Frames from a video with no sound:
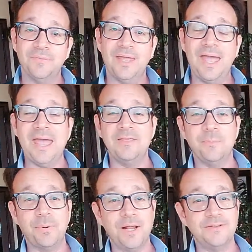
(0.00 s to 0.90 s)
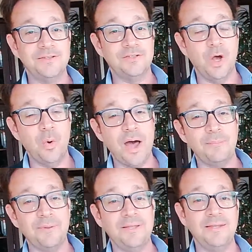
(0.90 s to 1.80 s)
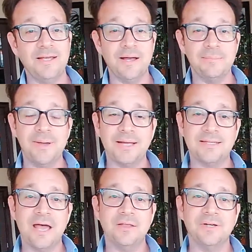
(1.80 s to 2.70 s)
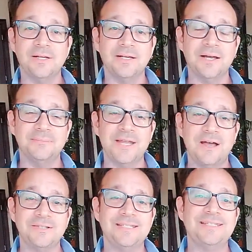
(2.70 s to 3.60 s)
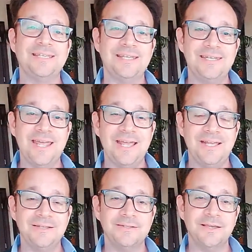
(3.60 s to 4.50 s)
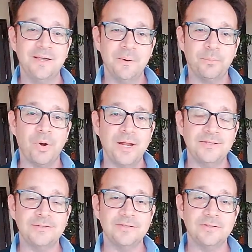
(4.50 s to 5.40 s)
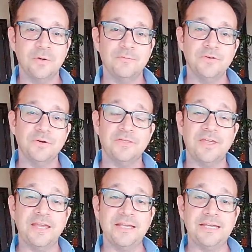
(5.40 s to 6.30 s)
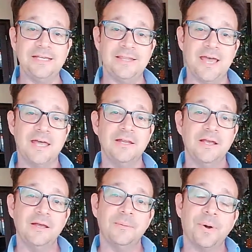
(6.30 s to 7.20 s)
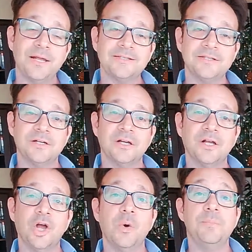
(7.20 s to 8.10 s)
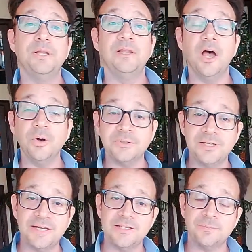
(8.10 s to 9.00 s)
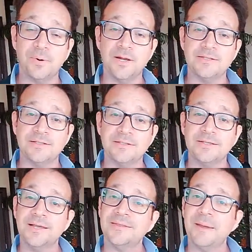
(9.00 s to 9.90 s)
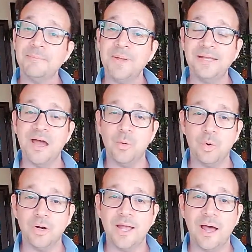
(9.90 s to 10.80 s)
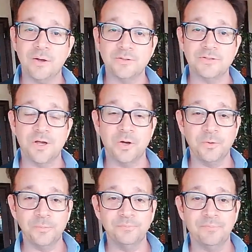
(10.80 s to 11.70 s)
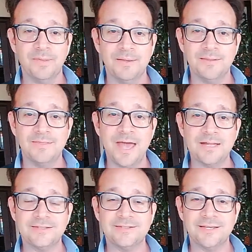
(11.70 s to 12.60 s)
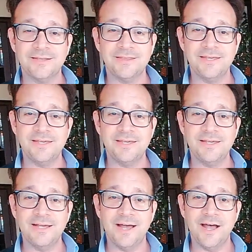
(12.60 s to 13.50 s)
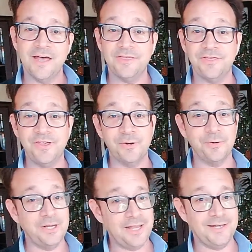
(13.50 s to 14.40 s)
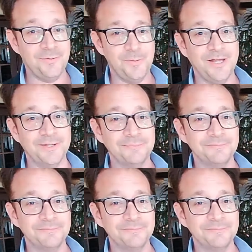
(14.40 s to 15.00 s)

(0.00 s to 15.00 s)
and the prices go up and then they come back down, they're going to come down to today's prices. So if you're thinking that prices are going to go below today's prices, that may not work out. So that's the theory anyway.